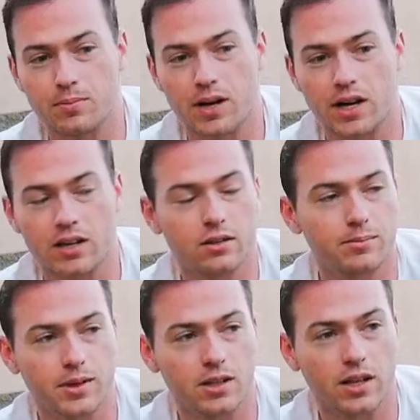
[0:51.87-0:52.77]
my
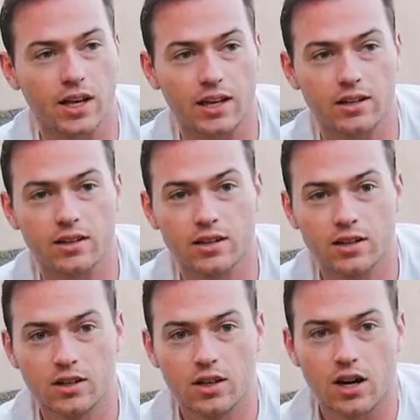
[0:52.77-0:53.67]
McLean
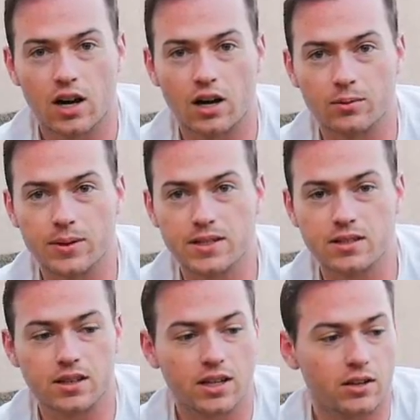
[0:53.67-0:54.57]

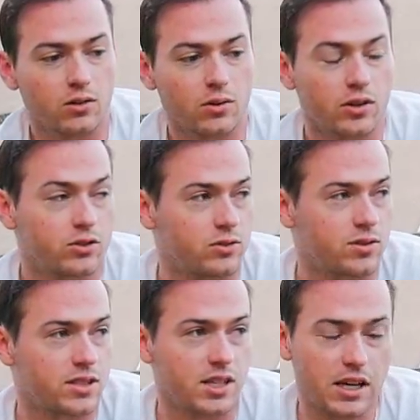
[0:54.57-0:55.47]
recently in order to
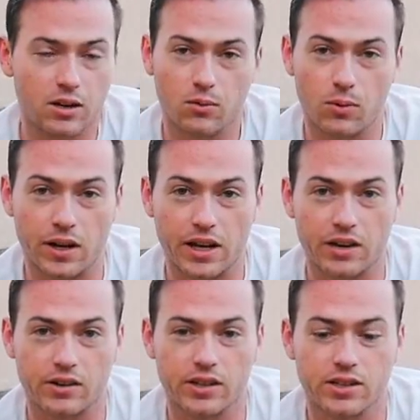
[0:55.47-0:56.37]
see what
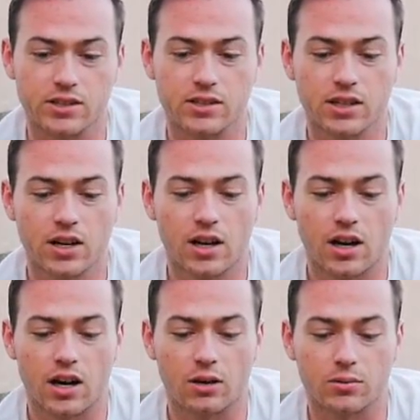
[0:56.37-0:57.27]
areas
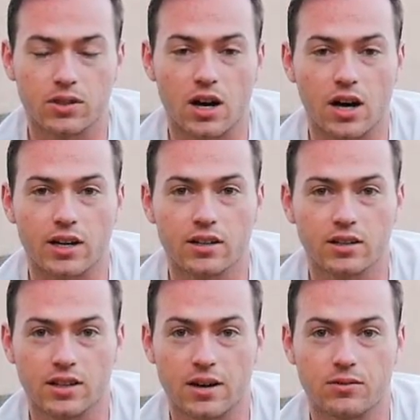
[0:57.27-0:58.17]
were not
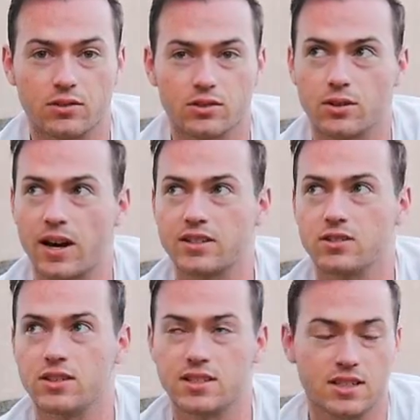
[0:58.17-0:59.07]
level. So as
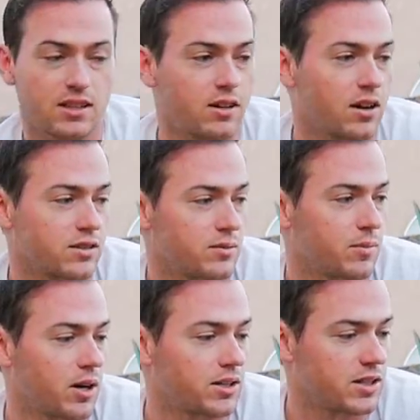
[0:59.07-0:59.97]
you can see, there are some
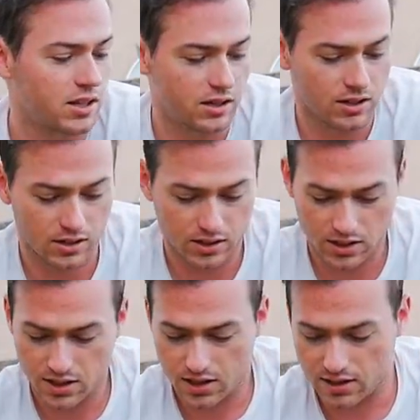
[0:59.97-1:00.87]
parts here
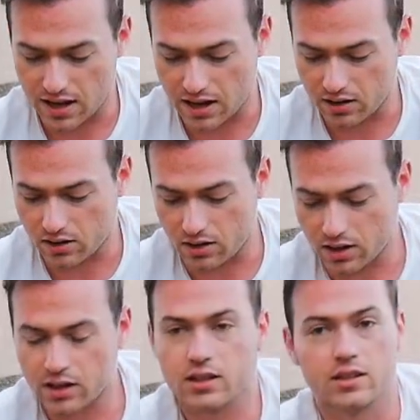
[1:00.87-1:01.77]
that
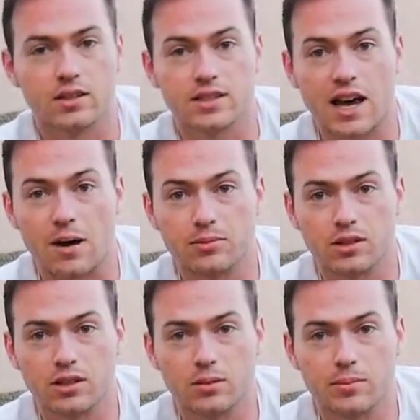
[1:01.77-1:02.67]
are scalped a
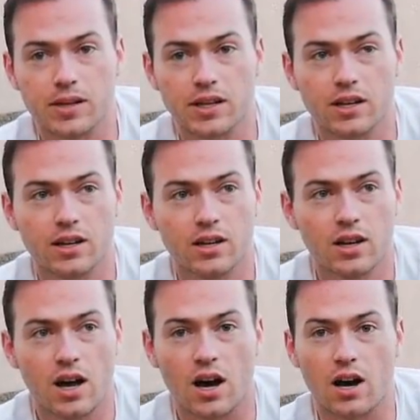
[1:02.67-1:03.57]
little bit,
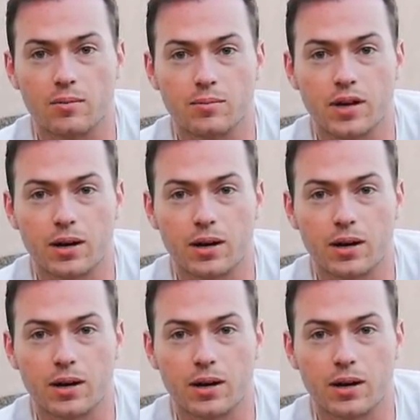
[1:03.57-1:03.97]
but